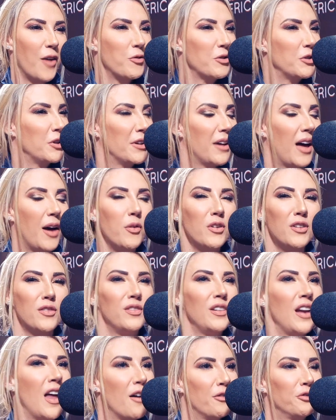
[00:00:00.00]
I would
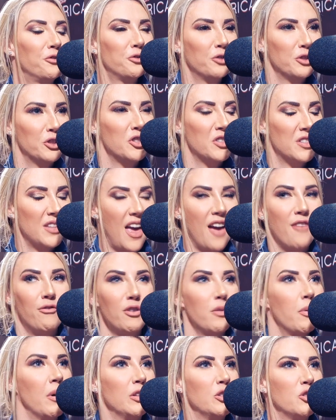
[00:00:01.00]
have loved for just
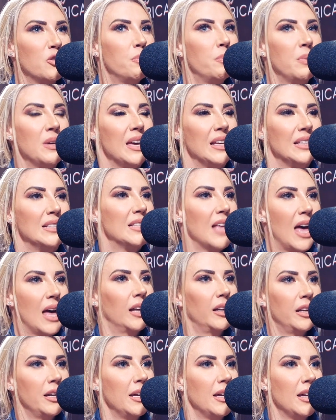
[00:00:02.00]
everyone to be
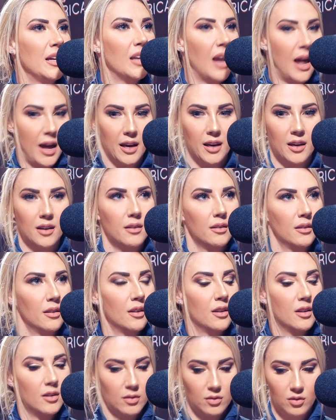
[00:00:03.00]
exactly like
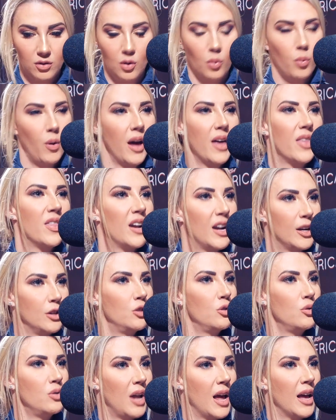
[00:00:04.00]
the way that I
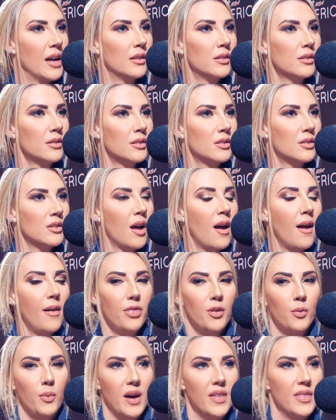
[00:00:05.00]
do nails,
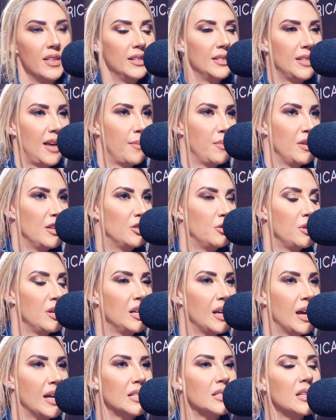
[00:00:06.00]
the way that Tammy is
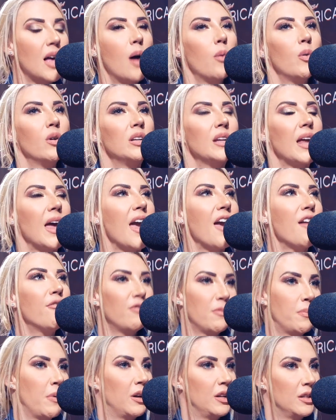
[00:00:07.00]
doing nails. I want
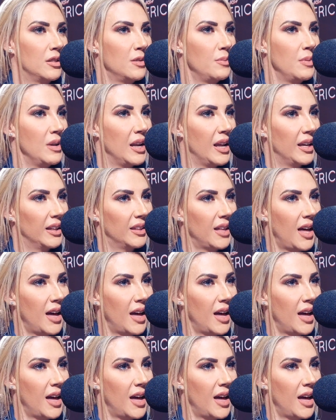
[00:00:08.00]
everybody to be like